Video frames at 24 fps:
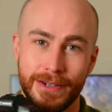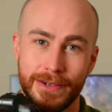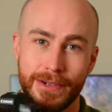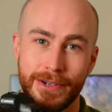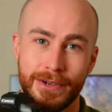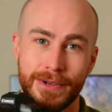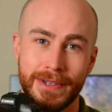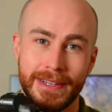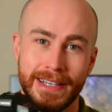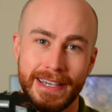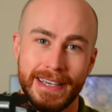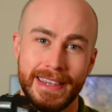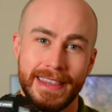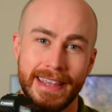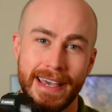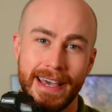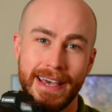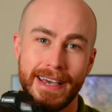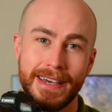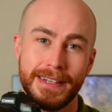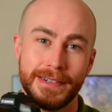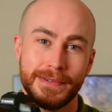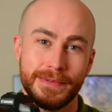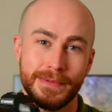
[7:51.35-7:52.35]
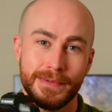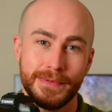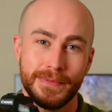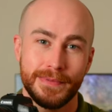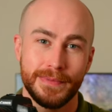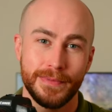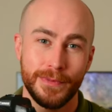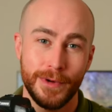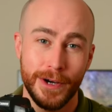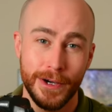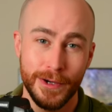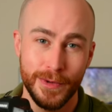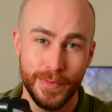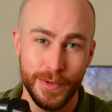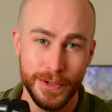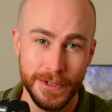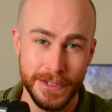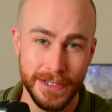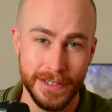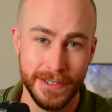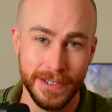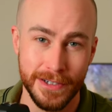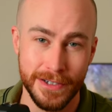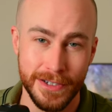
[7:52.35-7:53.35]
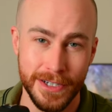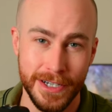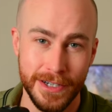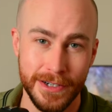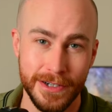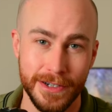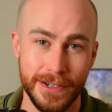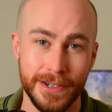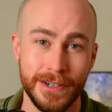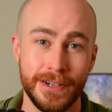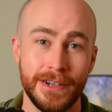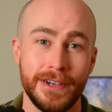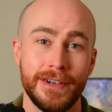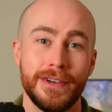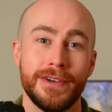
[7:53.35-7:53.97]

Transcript: going like that while you're pushing the shutter